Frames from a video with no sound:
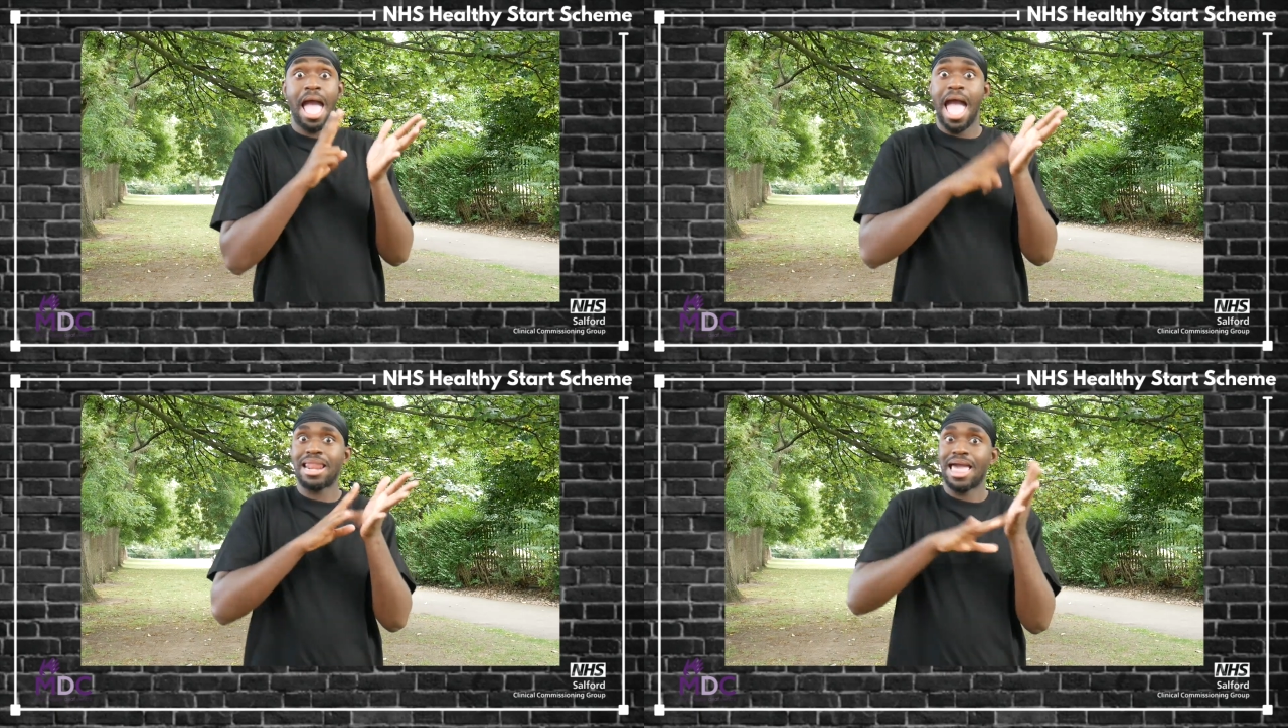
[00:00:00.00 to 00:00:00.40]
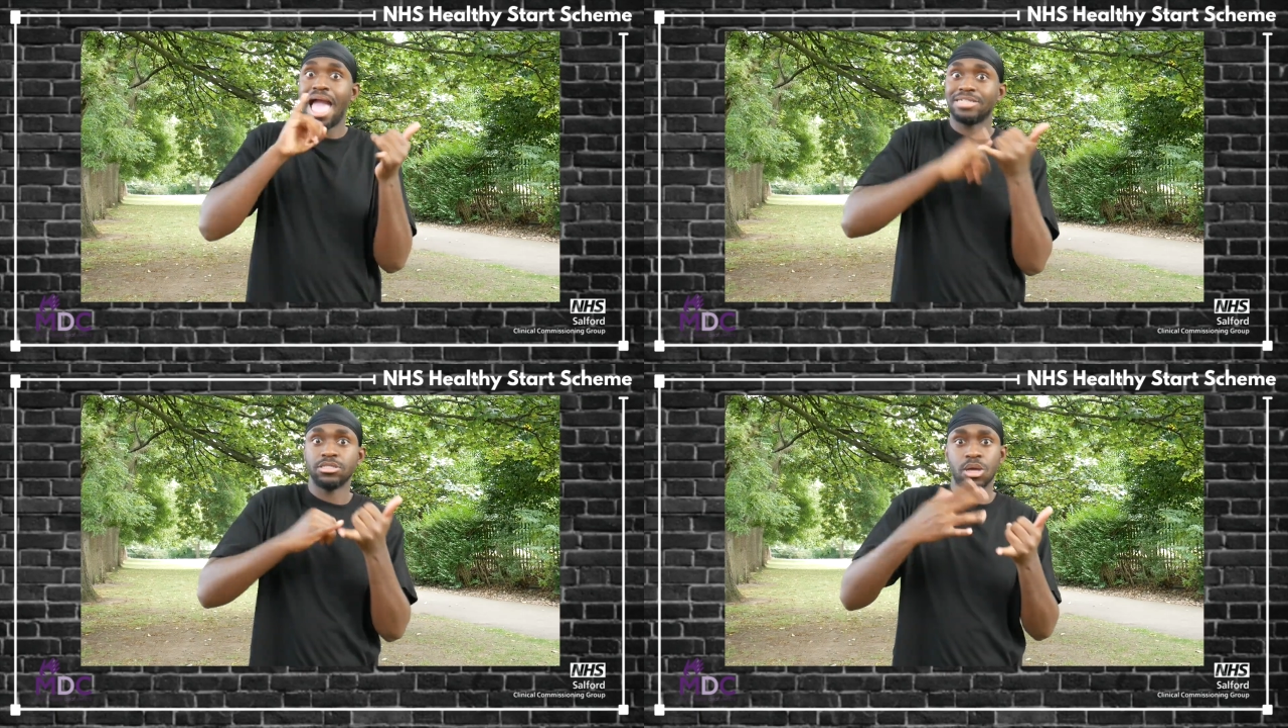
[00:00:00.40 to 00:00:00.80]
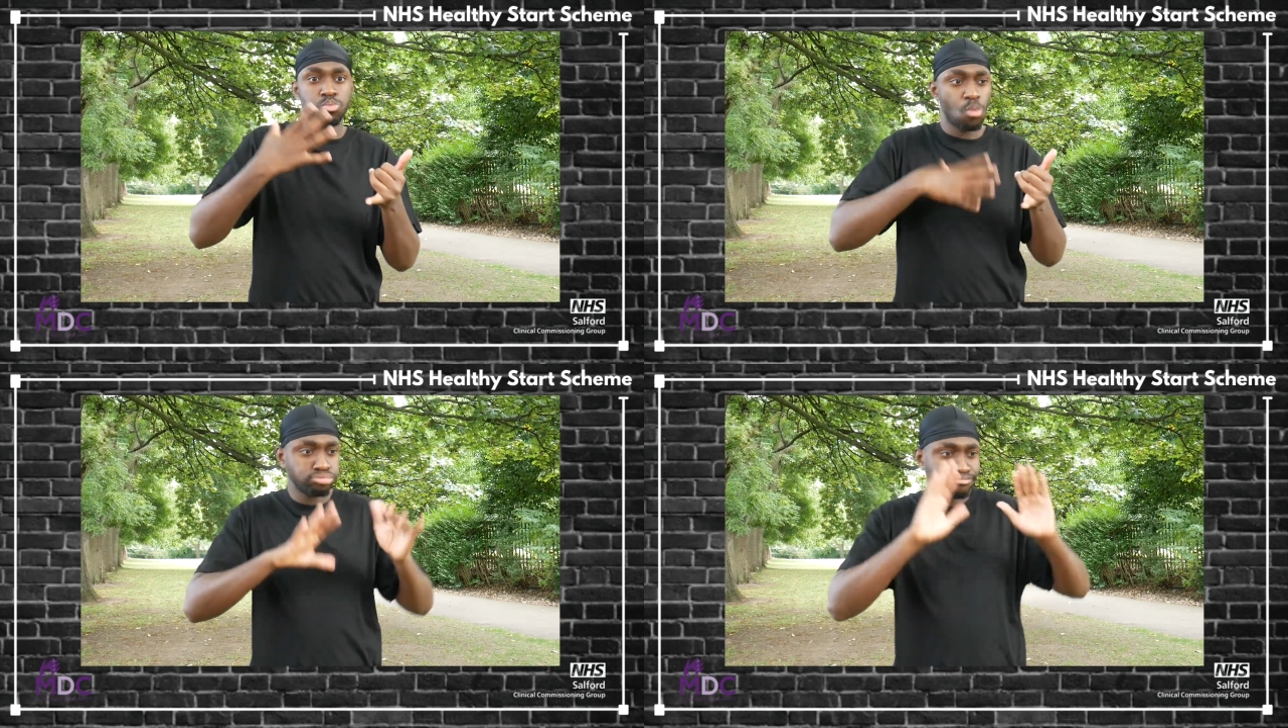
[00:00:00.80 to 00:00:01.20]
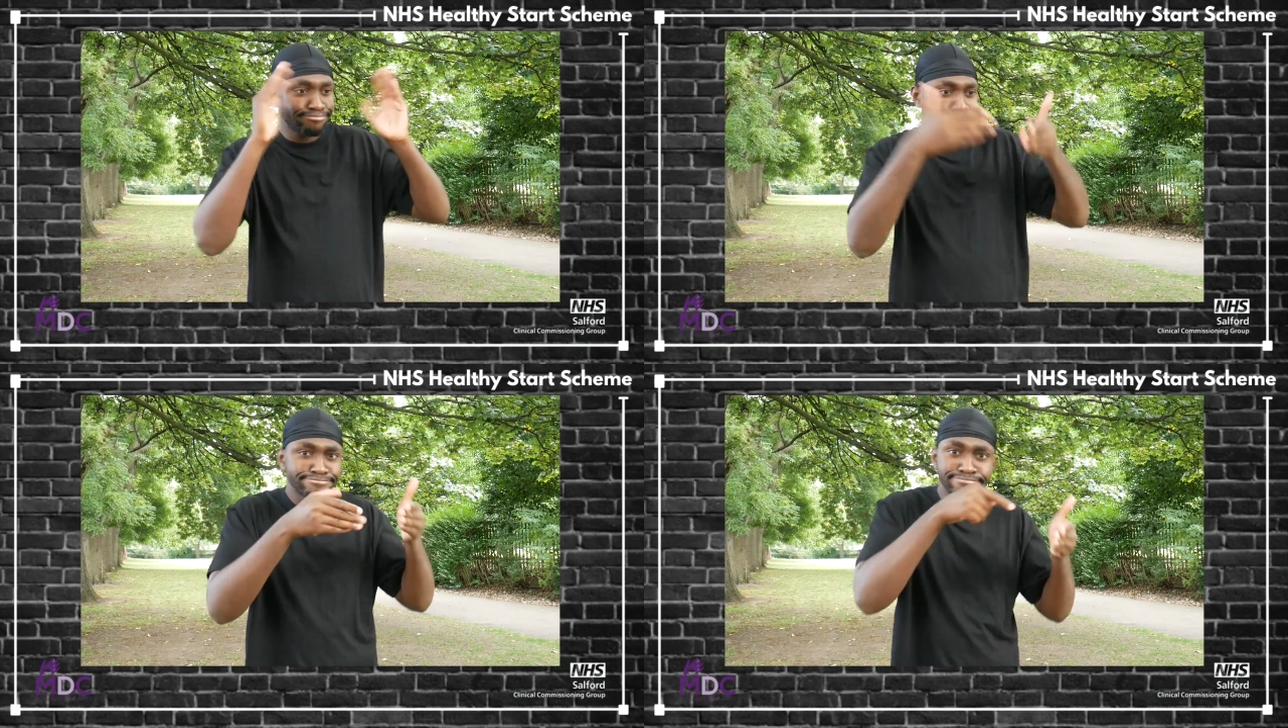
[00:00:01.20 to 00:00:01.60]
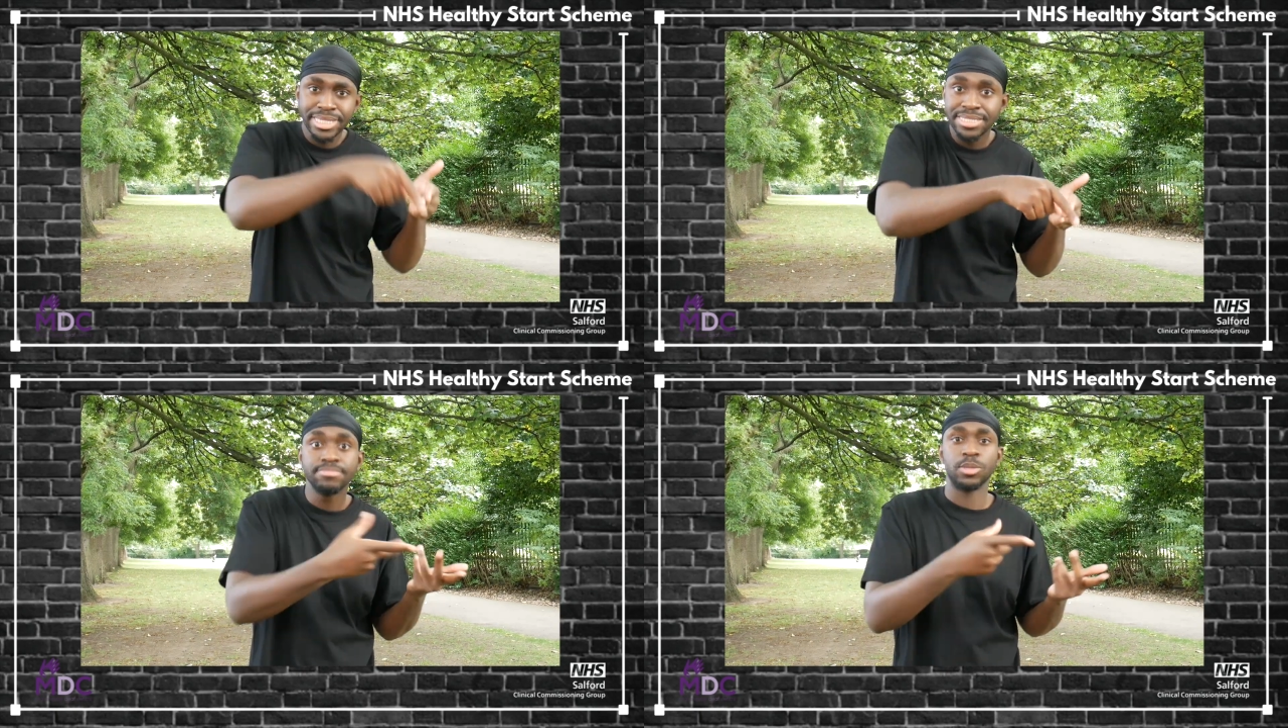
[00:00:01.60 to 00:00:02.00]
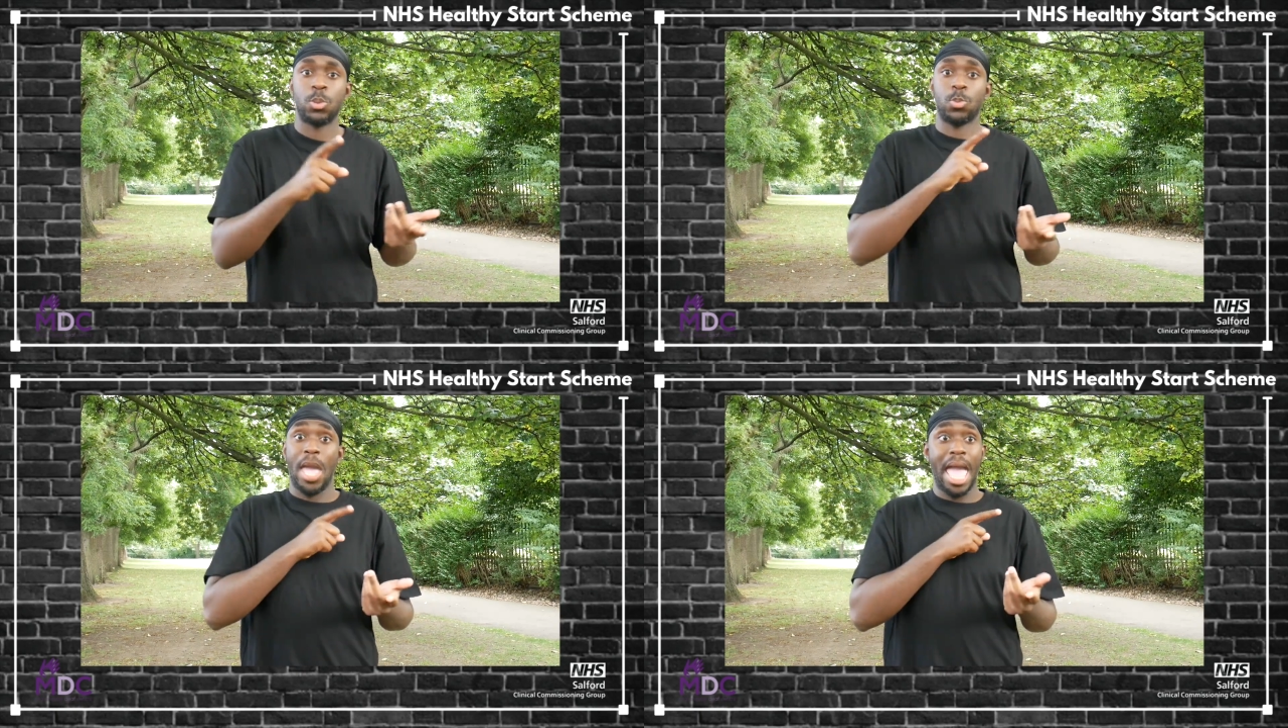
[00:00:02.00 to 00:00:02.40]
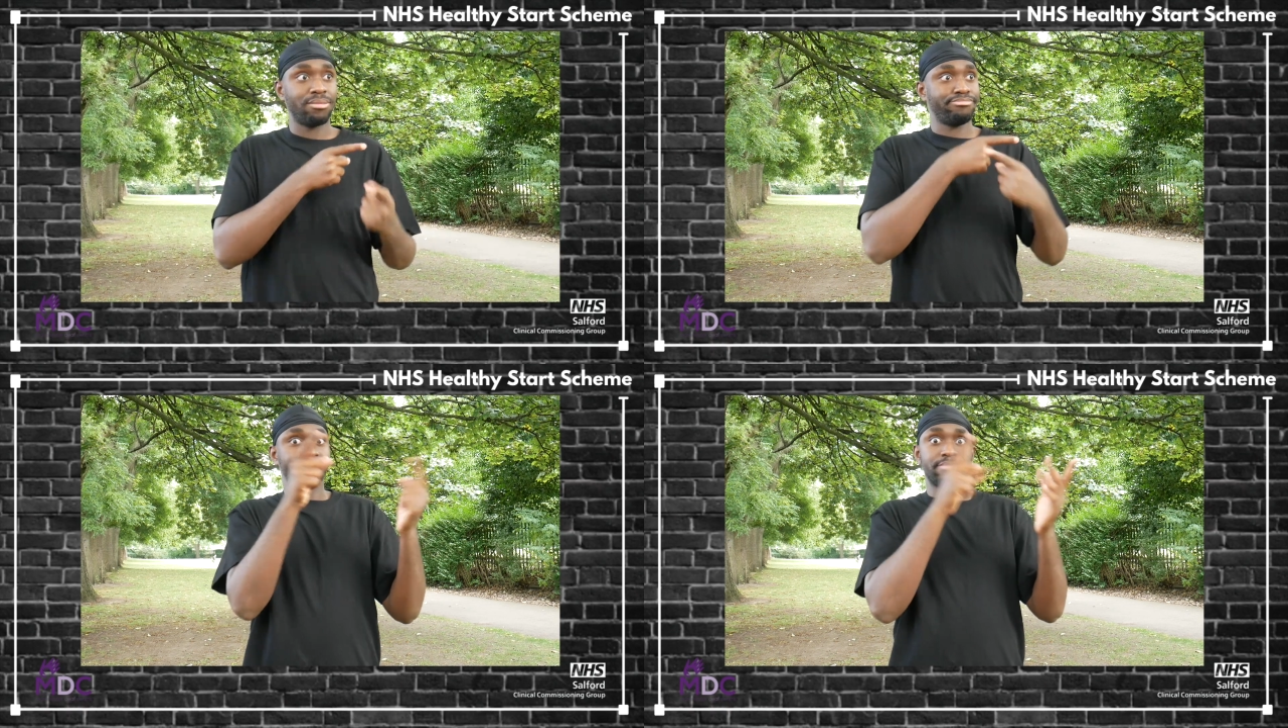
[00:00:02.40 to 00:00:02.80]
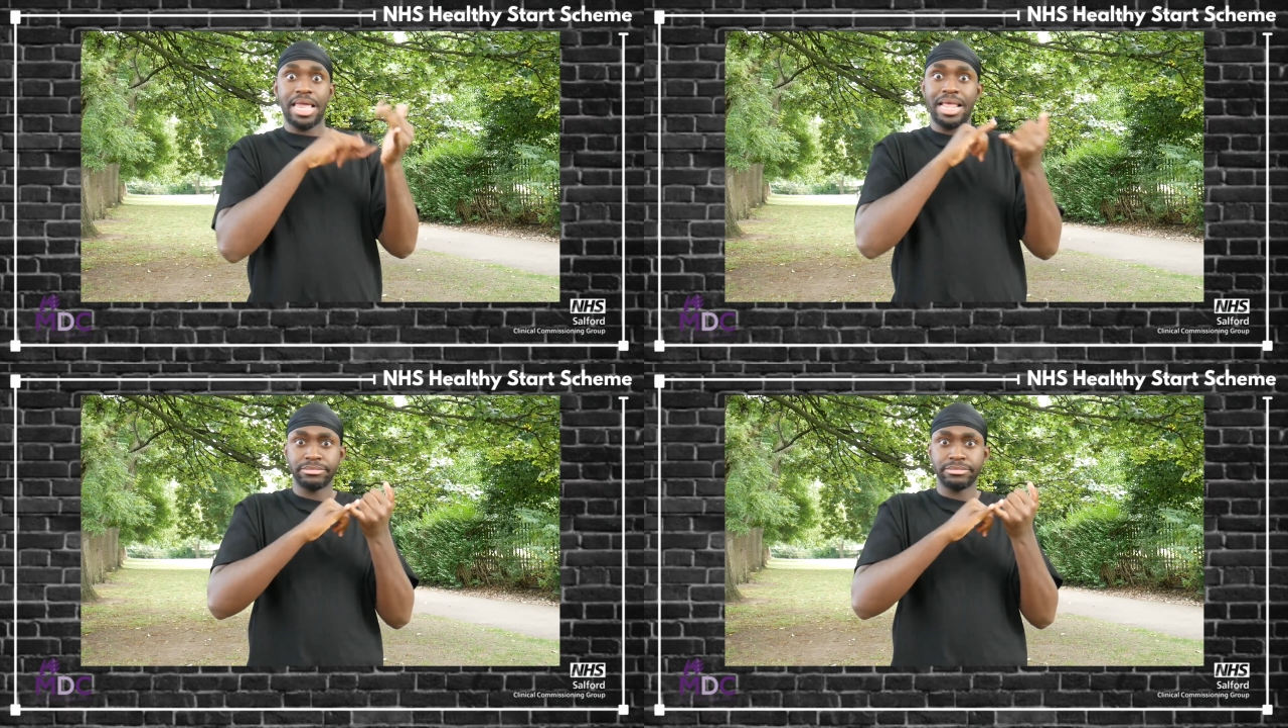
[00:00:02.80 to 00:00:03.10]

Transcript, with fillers: As part of their commitment to ensuring each and